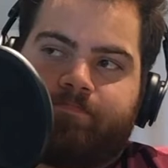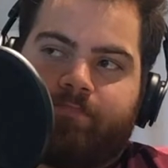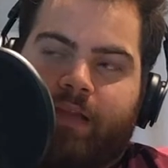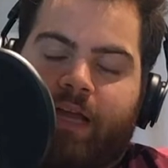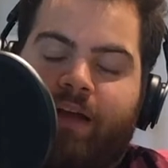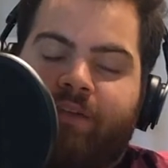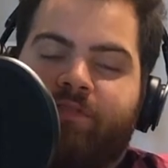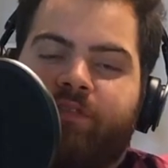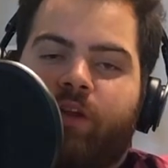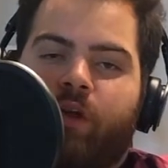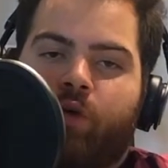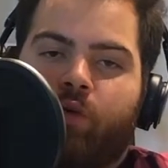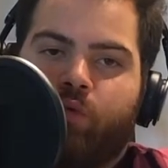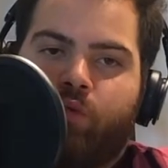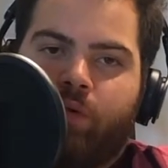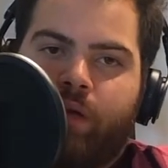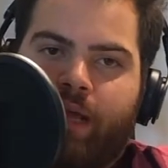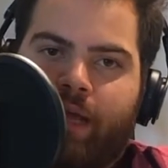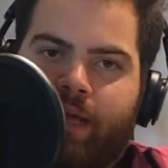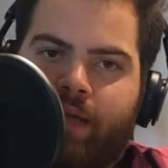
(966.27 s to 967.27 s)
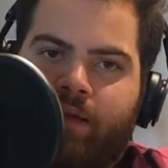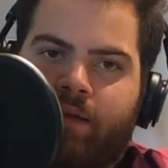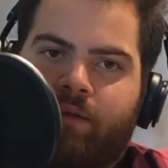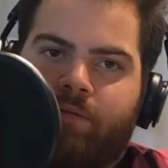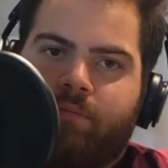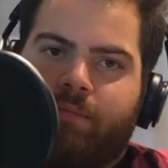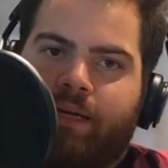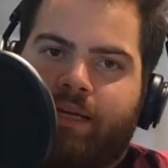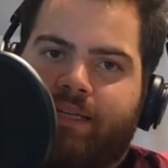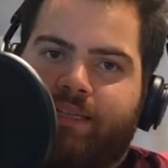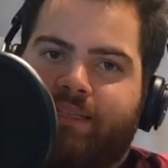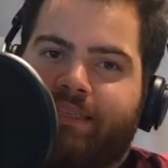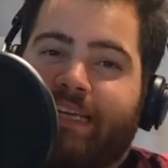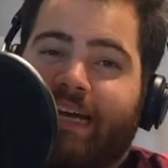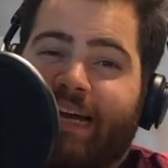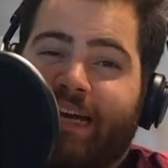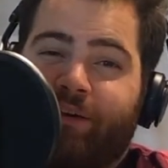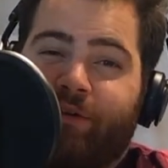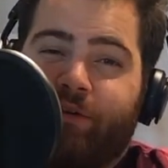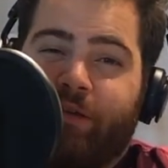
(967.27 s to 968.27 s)
I've known Hannah my
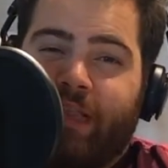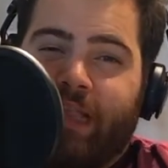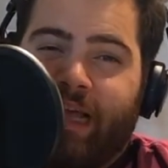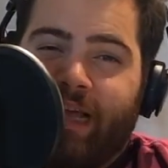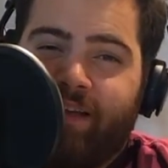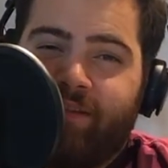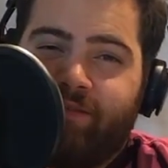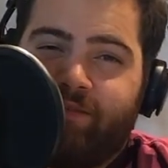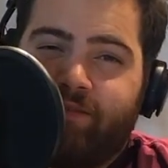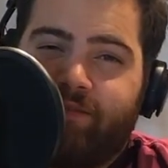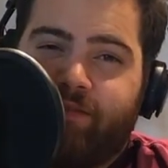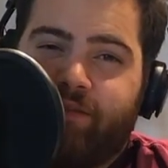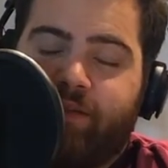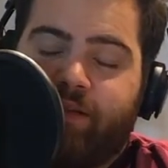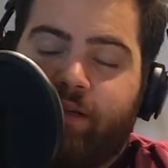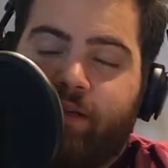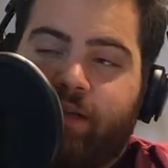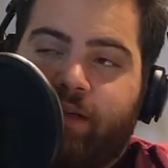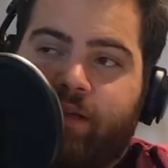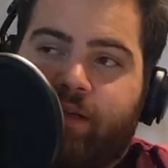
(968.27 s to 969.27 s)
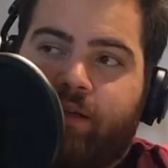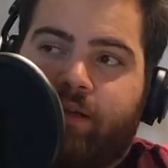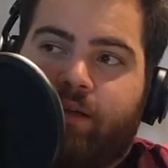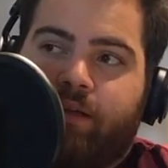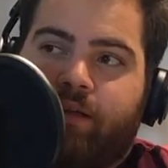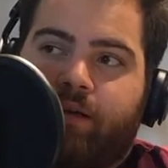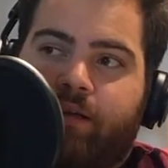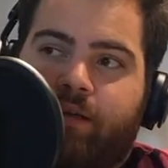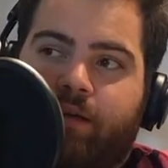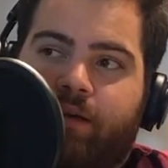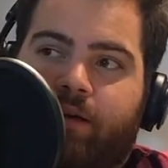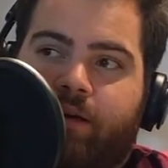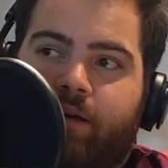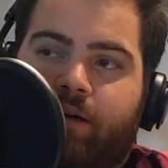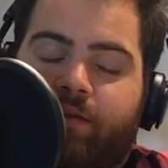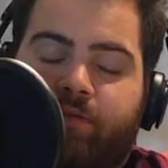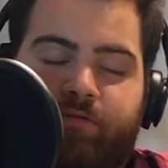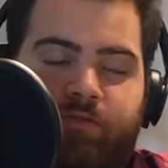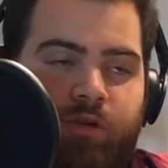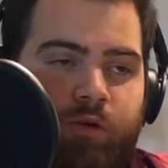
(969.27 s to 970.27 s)
entire life.
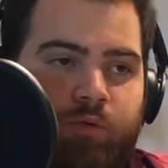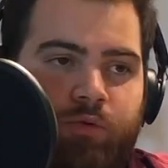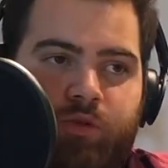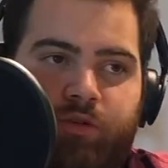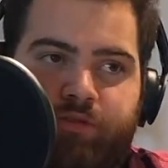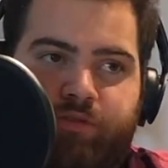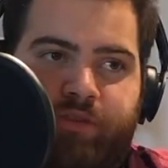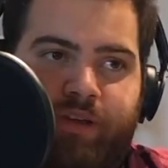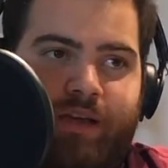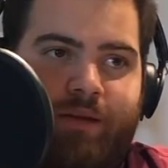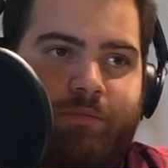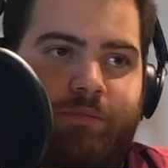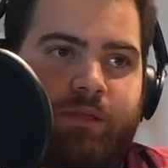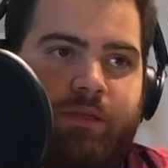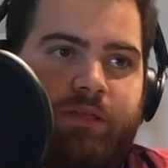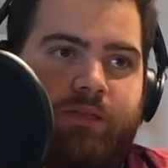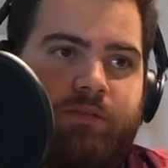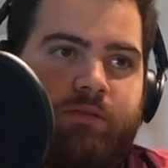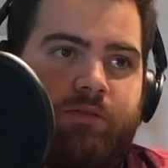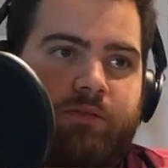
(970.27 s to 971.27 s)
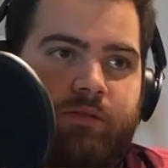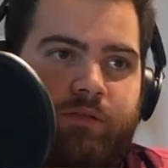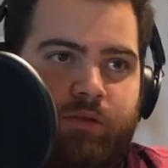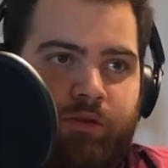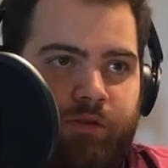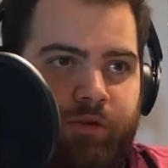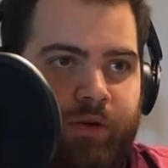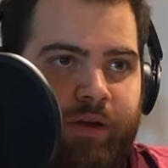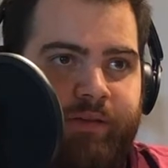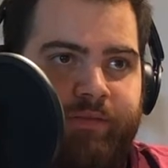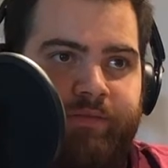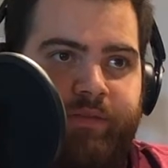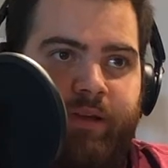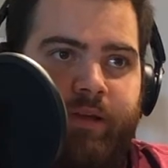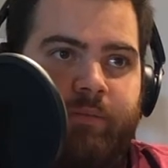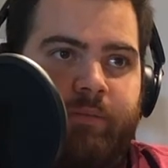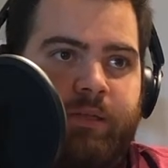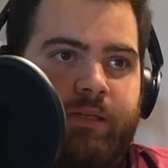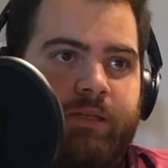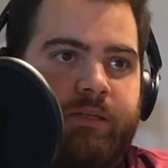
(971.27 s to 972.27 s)
I've known their family. They're a great
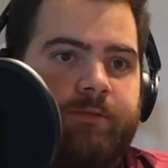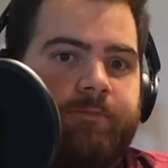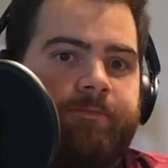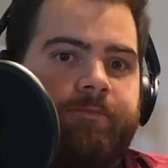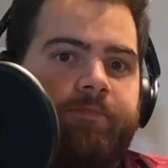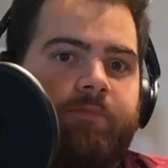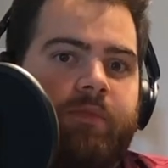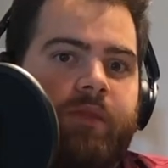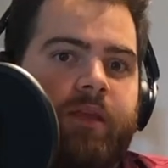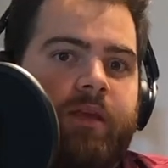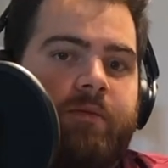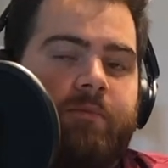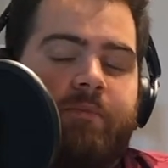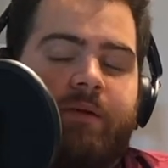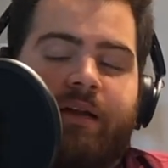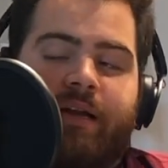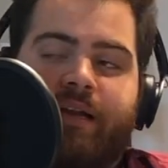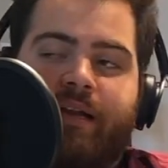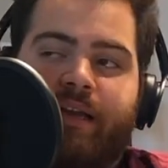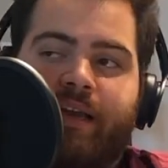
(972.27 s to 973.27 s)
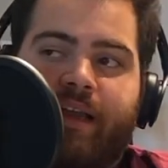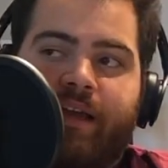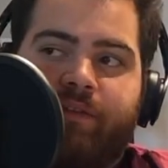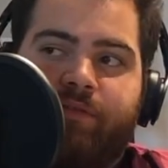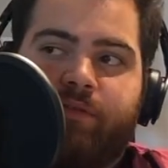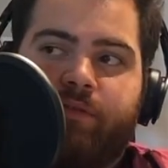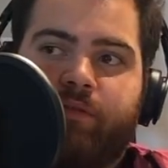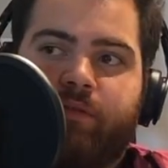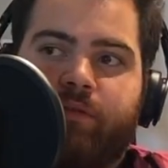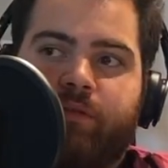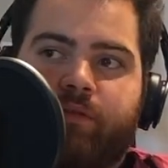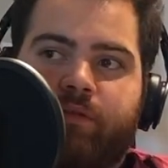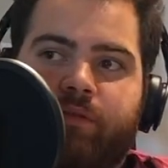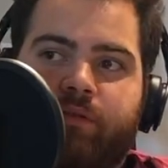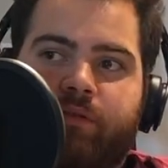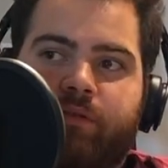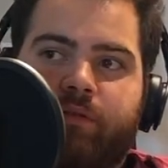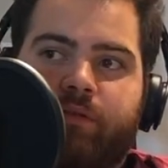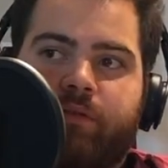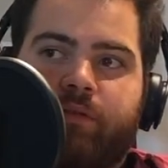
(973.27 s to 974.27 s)
family, but I never
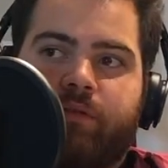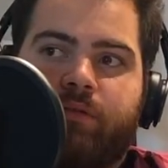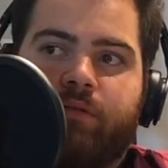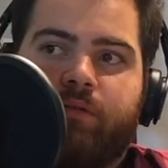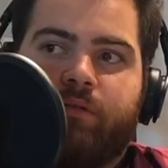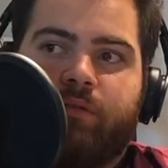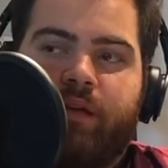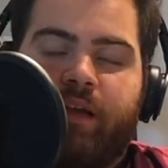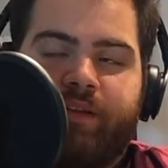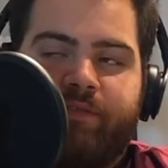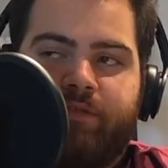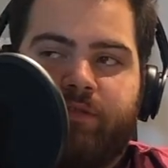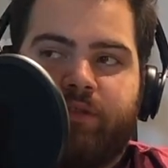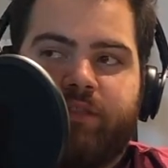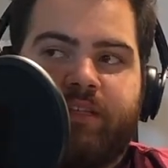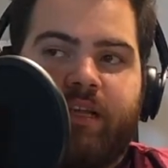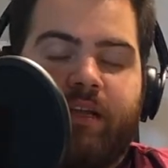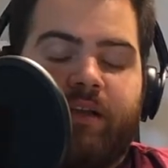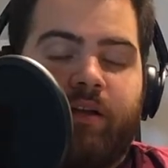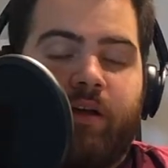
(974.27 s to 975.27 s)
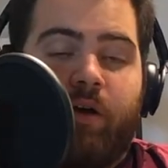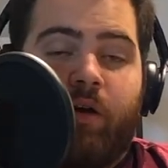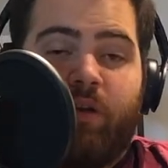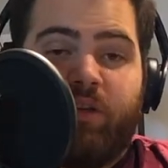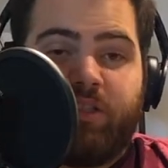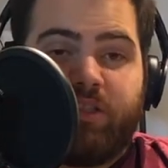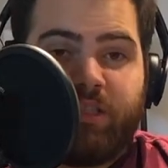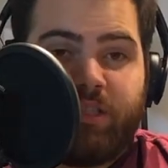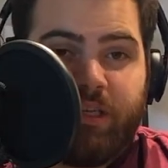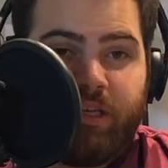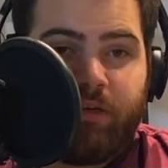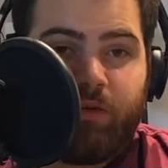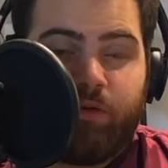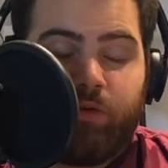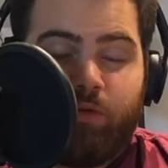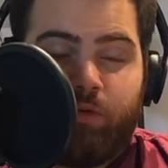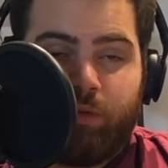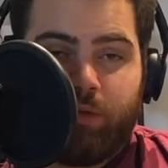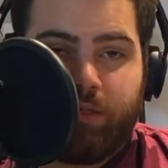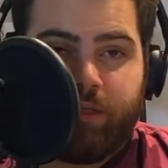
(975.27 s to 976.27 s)
said a
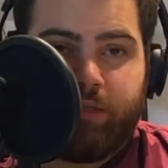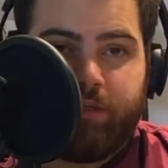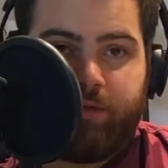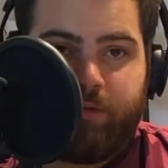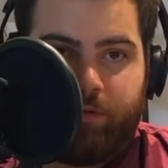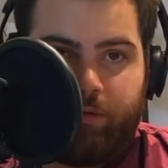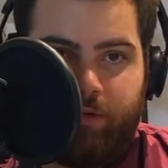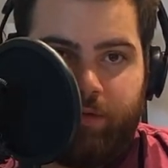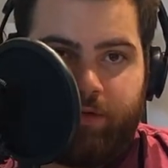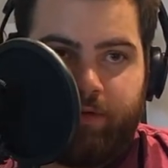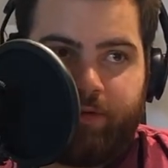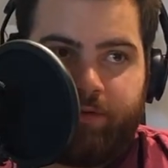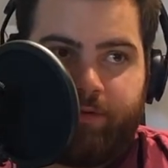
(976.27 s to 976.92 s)
single word to her.